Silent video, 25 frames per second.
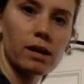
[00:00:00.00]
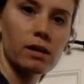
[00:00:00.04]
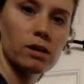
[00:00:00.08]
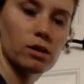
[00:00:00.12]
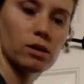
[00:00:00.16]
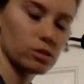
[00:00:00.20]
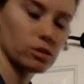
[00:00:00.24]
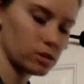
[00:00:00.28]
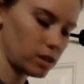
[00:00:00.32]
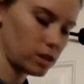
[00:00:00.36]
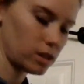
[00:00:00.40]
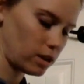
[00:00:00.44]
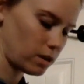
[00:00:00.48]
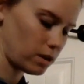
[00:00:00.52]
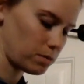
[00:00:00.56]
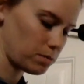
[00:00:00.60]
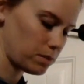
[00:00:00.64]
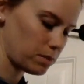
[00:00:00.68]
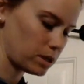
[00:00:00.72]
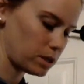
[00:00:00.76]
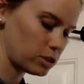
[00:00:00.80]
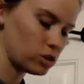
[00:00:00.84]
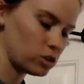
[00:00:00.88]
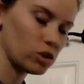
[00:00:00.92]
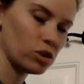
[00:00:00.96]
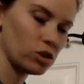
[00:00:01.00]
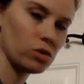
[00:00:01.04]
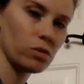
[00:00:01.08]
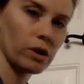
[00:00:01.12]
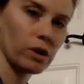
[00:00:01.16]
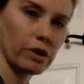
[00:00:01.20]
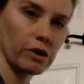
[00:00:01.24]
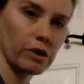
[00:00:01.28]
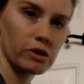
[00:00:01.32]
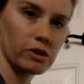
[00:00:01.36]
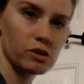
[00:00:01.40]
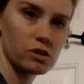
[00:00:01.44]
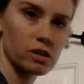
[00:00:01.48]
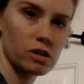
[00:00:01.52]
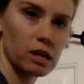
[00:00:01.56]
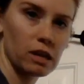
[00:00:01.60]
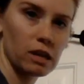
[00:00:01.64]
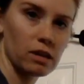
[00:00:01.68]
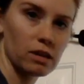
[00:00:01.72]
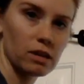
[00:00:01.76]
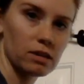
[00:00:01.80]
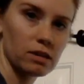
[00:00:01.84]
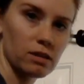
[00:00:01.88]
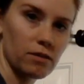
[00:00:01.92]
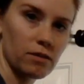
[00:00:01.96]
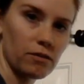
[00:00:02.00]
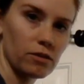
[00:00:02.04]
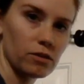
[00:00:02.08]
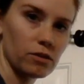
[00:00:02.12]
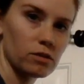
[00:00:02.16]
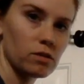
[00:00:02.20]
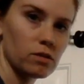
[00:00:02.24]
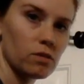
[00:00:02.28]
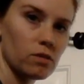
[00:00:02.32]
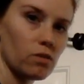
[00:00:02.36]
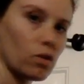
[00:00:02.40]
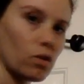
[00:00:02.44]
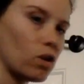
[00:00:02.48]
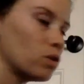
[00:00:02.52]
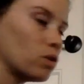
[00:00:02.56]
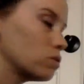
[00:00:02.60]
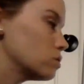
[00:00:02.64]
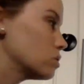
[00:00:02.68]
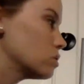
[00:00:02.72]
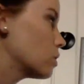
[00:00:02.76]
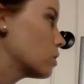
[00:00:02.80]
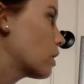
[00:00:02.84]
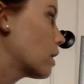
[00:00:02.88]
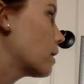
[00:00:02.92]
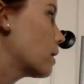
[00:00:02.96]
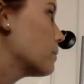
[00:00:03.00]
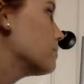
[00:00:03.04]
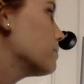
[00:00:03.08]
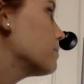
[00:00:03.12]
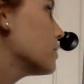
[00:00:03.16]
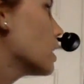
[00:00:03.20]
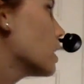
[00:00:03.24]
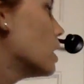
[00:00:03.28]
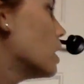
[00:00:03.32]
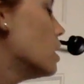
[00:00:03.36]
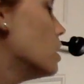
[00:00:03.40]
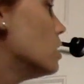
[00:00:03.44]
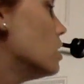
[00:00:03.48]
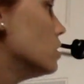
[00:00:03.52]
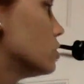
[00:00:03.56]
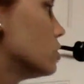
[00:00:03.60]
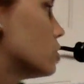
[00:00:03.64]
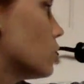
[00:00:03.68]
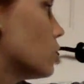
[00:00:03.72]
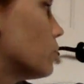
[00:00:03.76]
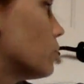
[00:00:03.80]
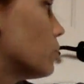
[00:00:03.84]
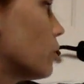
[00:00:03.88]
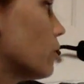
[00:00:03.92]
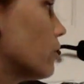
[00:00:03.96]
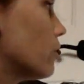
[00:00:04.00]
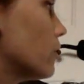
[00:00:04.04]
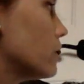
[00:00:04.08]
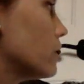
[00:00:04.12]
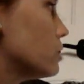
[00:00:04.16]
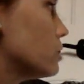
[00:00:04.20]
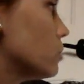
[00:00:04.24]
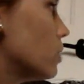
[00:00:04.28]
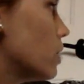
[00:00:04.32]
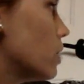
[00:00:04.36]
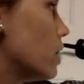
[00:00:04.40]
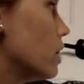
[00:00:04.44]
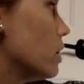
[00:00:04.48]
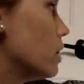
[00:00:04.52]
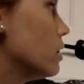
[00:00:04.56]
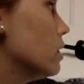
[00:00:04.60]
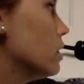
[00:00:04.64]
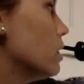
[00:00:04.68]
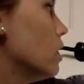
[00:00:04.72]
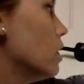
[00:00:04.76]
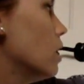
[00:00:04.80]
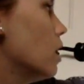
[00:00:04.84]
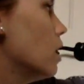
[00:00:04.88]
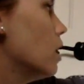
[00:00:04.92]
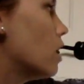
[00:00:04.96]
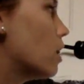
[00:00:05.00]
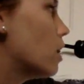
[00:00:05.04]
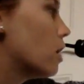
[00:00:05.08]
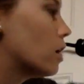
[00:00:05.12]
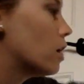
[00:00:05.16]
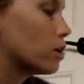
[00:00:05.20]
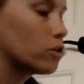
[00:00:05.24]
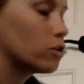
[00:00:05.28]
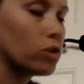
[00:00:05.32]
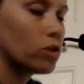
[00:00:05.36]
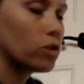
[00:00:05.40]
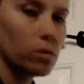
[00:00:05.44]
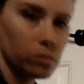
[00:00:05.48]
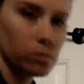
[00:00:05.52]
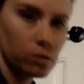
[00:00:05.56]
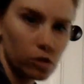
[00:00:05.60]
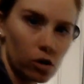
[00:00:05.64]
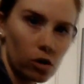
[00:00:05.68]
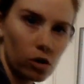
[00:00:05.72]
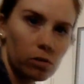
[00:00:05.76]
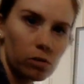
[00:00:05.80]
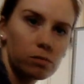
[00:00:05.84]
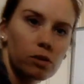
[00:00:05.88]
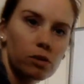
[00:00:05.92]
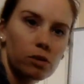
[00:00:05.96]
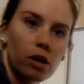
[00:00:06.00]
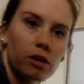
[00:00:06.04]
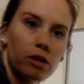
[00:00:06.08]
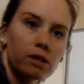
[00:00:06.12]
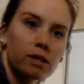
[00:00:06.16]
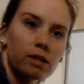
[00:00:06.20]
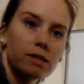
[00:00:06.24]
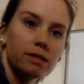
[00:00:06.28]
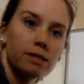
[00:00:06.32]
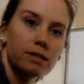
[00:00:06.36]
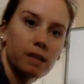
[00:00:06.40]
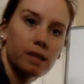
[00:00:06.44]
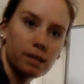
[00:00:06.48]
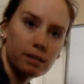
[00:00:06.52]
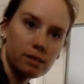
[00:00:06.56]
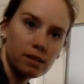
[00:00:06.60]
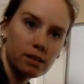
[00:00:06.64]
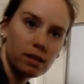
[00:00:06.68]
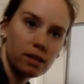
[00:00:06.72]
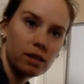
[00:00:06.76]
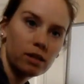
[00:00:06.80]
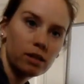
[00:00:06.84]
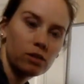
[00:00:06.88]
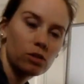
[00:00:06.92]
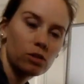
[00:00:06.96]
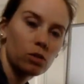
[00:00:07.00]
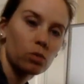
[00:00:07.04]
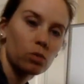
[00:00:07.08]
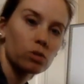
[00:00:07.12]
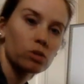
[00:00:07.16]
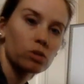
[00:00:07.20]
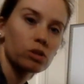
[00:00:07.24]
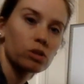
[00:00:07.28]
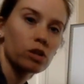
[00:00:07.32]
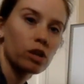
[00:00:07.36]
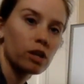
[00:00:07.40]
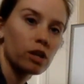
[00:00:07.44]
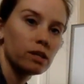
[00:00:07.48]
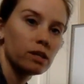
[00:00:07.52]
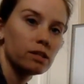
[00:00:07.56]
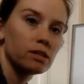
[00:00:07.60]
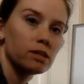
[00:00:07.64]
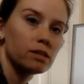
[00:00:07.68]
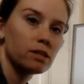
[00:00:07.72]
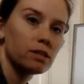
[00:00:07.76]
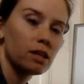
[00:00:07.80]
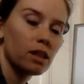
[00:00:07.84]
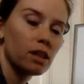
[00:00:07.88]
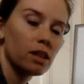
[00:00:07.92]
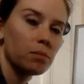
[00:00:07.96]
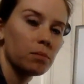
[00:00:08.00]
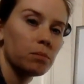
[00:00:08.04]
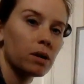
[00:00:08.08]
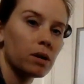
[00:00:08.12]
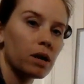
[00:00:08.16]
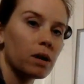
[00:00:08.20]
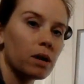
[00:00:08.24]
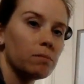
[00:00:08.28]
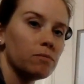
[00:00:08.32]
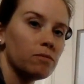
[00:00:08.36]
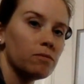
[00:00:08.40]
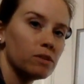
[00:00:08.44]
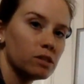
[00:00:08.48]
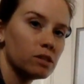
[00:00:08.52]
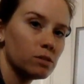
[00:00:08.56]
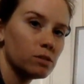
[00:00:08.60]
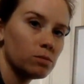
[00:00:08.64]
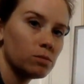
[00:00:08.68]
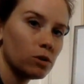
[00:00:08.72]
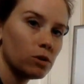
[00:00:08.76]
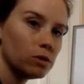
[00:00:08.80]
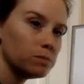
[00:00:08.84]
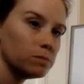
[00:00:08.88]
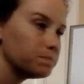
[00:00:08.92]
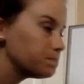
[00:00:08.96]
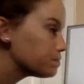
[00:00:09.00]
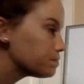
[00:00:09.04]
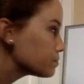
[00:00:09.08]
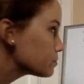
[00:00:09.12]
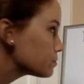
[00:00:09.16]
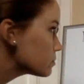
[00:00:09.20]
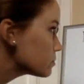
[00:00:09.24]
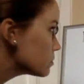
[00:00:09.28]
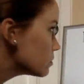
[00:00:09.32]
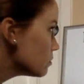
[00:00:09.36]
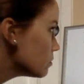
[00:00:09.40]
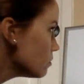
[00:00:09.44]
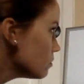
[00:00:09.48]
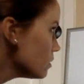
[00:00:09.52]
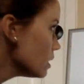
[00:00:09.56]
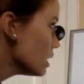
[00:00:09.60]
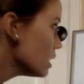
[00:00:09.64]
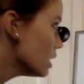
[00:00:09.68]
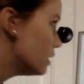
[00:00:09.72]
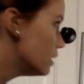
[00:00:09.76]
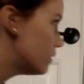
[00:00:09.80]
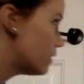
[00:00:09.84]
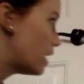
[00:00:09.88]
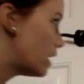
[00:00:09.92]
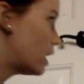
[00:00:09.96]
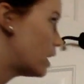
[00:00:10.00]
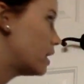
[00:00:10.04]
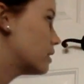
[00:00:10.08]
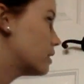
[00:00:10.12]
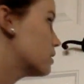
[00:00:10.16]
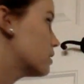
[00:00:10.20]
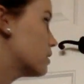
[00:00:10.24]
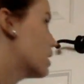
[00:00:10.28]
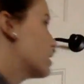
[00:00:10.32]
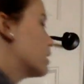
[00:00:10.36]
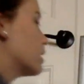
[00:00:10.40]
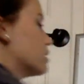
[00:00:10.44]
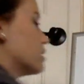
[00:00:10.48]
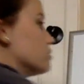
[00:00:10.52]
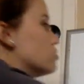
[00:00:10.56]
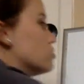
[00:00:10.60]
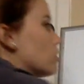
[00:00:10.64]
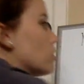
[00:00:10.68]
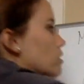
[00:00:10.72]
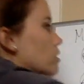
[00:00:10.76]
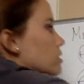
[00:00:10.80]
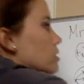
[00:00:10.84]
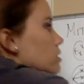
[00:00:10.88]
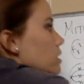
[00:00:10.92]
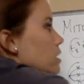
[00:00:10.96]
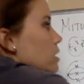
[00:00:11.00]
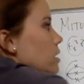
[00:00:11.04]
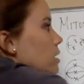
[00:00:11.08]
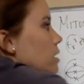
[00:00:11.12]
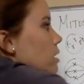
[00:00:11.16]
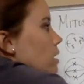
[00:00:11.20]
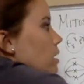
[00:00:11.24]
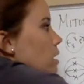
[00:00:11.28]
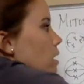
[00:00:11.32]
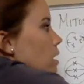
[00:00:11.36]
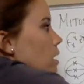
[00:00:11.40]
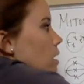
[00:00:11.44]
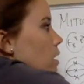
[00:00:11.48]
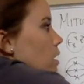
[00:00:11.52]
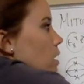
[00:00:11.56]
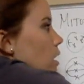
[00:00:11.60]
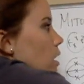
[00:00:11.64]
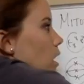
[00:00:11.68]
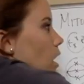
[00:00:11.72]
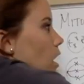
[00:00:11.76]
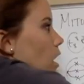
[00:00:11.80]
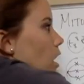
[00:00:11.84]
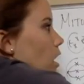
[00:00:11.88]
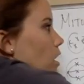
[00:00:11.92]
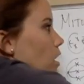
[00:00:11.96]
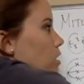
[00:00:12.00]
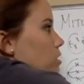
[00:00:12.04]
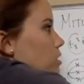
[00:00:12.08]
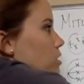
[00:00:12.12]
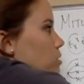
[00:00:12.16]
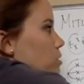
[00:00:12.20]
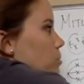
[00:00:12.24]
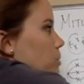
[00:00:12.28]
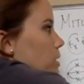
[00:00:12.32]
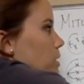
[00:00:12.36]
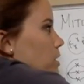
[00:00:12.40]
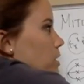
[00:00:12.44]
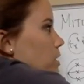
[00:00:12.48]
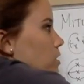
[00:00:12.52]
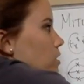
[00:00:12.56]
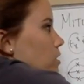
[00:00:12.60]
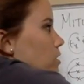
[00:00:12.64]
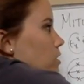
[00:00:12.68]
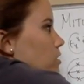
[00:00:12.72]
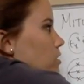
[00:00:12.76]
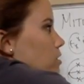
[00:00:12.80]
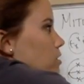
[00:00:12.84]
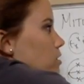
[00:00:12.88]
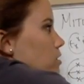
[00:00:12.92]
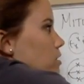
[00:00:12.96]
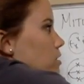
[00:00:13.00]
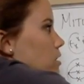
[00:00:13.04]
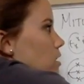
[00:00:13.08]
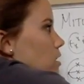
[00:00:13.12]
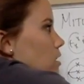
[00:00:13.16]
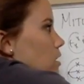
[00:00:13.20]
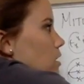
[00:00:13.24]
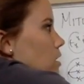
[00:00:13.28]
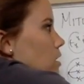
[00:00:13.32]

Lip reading: clears that up. Make sure you understand the difference of those, okay? So prophase 1, our chromosomes are condensing, so we're starting to see them become visible. And then, I didn't draw this in, our spindles